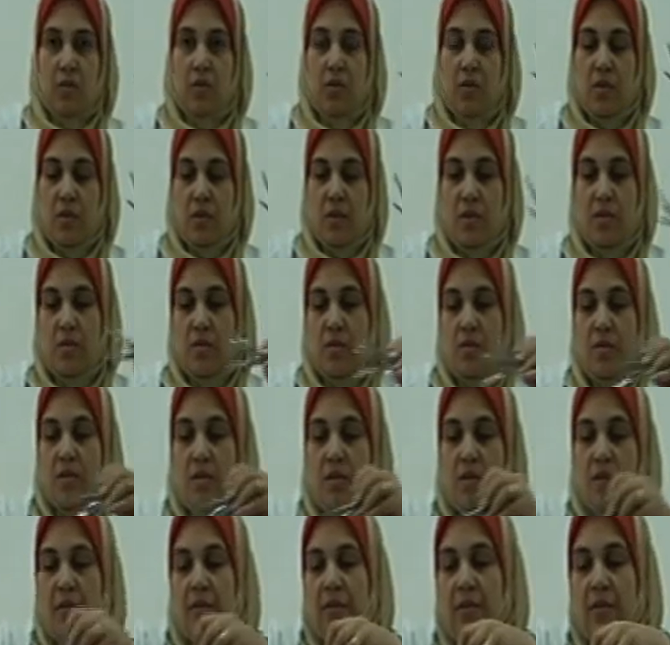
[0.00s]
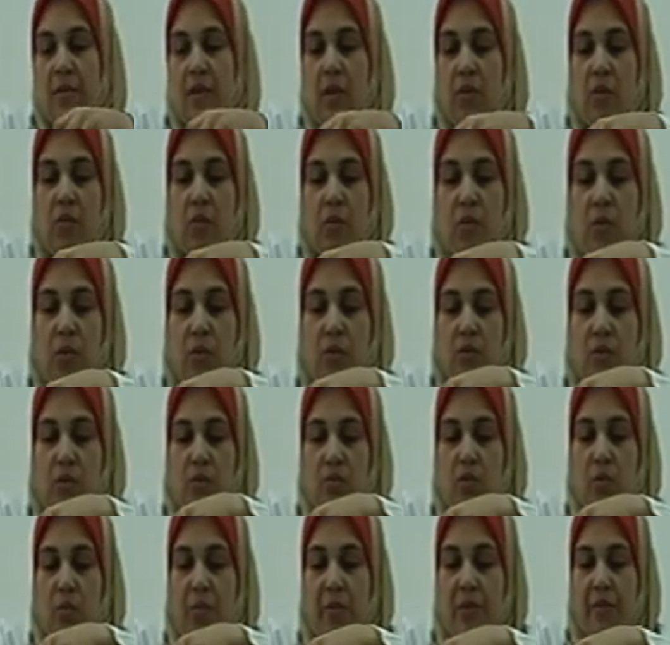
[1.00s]
2 scissors downward
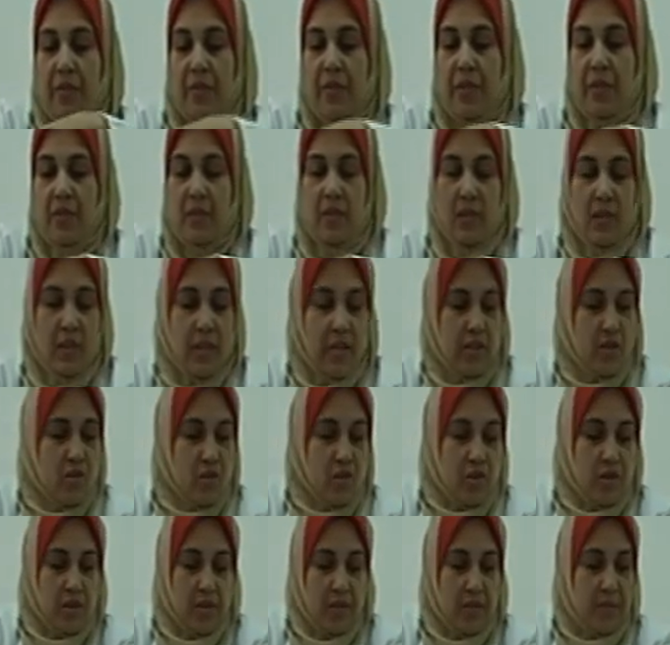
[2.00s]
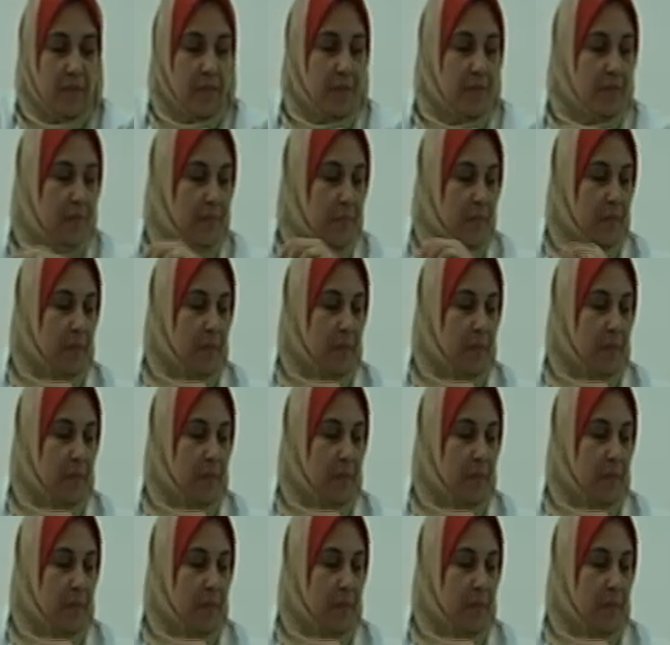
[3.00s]
to prevent injury.